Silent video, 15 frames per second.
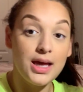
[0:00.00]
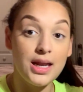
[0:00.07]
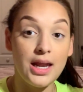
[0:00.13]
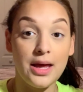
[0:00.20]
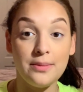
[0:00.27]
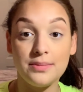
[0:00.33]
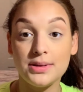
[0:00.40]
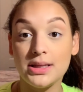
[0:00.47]
and
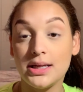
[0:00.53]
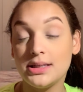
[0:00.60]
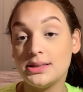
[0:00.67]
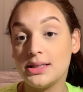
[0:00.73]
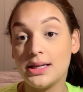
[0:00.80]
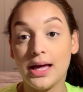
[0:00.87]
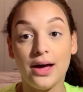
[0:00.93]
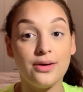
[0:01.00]
I blend
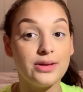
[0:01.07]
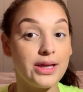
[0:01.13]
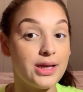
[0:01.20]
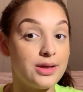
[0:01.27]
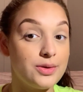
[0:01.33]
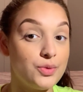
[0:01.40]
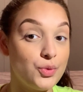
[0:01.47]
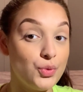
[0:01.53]
it out like,
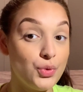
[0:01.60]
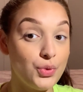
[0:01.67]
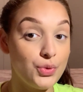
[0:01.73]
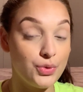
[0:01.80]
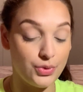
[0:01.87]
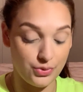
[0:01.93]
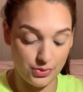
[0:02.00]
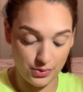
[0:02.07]

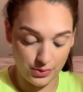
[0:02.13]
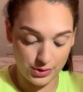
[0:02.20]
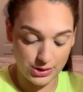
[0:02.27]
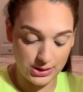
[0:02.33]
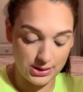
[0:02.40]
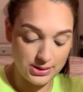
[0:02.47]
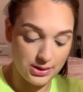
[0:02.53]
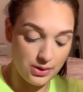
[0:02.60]
ooh, she's